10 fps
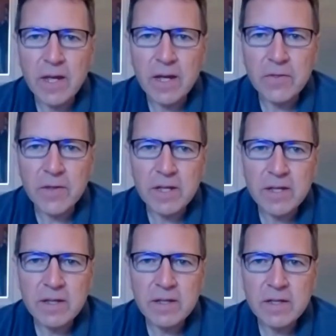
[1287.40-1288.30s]
I think
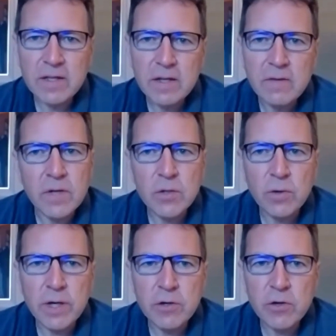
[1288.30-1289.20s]

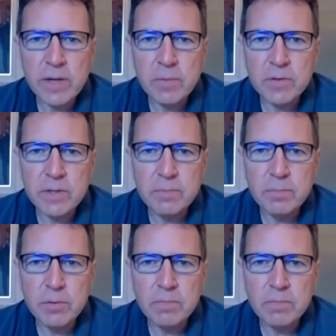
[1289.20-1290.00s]
Victoria, are you able to put